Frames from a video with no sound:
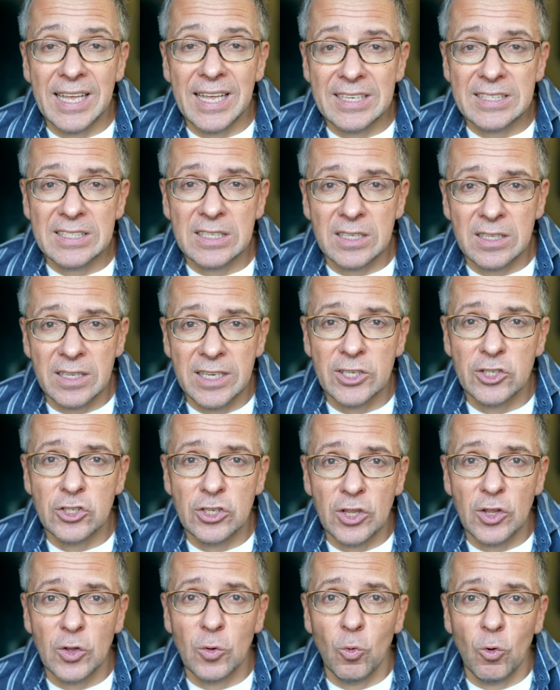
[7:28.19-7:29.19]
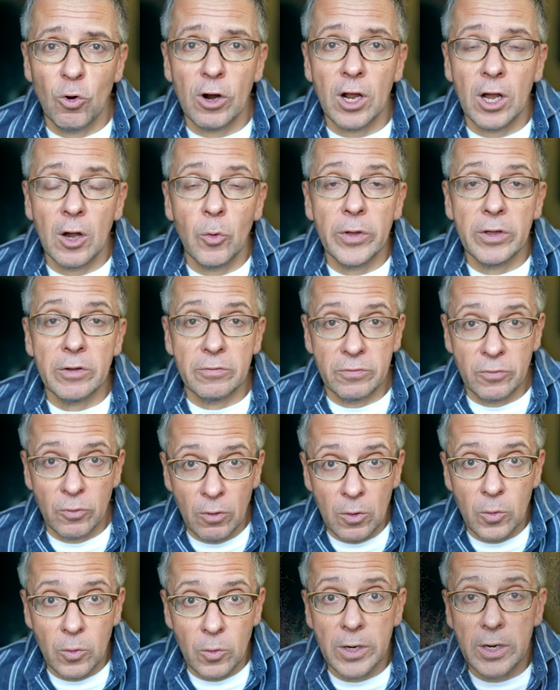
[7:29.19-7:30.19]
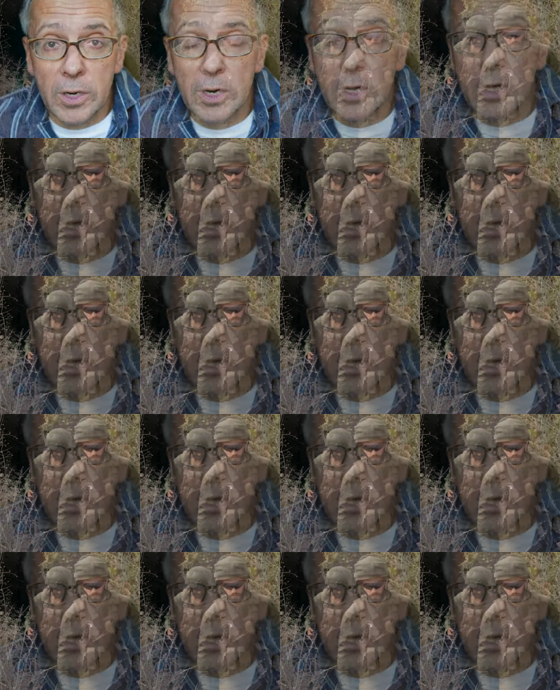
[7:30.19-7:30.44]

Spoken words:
escalation in the war going forward,